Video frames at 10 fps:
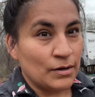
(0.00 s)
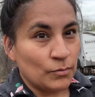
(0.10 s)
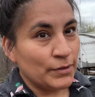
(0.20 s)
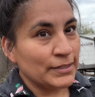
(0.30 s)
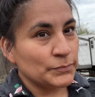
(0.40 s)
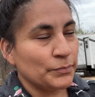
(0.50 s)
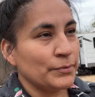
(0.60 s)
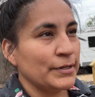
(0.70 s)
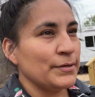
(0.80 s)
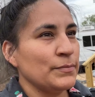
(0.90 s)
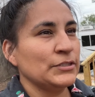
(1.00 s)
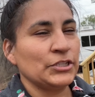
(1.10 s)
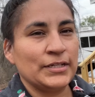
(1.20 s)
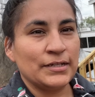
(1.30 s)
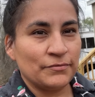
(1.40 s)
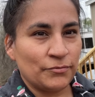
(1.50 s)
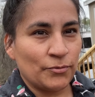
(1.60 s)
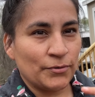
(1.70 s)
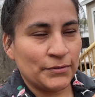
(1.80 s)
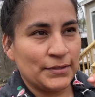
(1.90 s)
Well, that's pretty much it
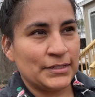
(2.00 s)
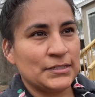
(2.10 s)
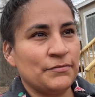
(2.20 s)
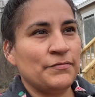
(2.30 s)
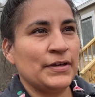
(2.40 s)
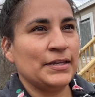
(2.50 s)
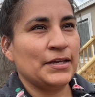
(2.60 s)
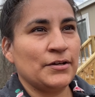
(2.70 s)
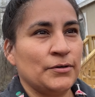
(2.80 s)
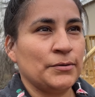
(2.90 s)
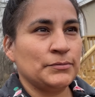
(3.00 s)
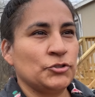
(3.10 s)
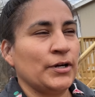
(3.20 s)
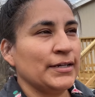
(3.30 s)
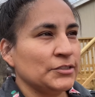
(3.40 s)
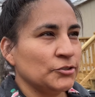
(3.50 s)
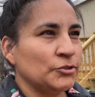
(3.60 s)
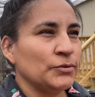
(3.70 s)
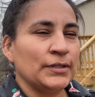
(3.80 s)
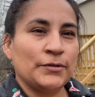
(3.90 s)
for this video. Trying to
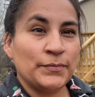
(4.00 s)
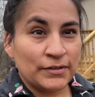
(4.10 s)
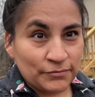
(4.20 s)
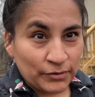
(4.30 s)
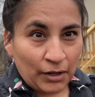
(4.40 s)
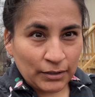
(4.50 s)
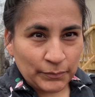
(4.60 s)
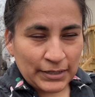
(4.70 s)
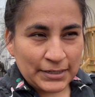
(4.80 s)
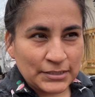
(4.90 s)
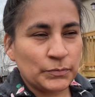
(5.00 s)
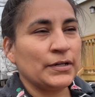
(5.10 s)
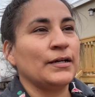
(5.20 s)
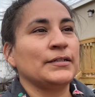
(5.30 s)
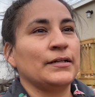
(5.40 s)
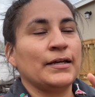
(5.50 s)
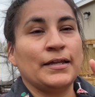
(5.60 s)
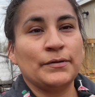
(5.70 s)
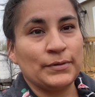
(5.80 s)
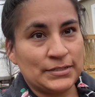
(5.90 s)
do a little bit of Vlogmas, but not
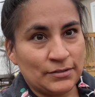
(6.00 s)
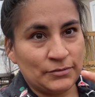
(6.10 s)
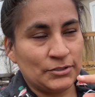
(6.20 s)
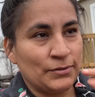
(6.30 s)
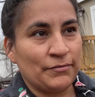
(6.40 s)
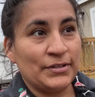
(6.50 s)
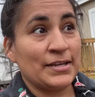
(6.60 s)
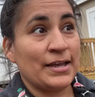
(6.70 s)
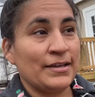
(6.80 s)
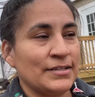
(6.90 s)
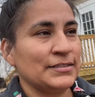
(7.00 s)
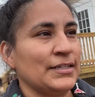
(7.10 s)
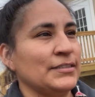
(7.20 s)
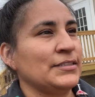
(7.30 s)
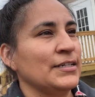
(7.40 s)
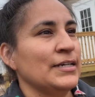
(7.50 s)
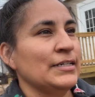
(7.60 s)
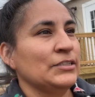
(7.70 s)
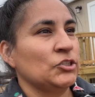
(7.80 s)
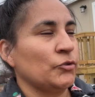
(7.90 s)
dedicating myself to every day because that's
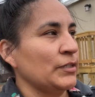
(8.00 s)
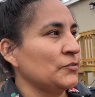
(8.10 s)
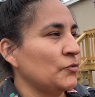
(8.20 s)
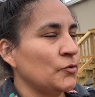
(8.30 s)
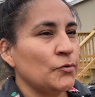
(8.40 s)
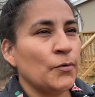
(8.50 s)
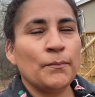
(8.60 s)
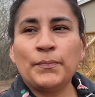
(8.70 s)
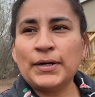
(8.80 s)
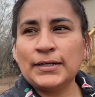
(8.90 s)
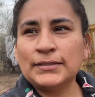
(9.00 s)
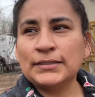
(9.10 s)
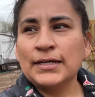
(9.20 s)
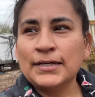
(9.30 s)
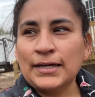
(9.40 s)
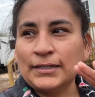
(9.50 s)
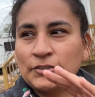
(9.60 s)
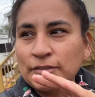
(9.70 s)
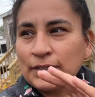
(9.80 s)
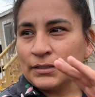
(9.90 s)
stressful. But yeah, I
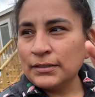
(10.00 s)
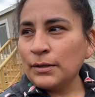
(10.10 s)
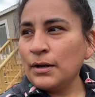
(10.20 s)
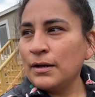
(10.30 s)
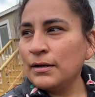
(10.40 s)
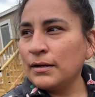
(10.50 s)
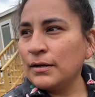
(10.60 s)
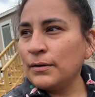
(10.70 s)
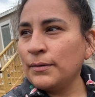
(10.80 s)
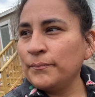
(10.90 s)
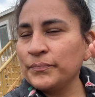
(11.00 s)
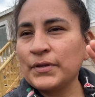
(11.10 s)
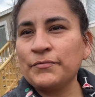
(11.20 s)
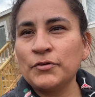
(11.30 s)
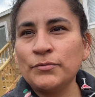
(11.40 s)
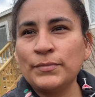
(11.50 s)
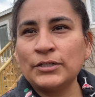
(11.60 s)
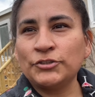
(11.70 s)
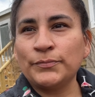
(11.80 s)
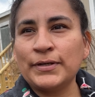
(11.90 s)
took a few
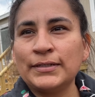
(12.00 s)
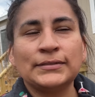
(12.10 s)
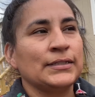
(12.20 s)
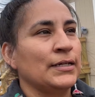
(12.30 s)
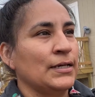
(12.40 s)
measurements.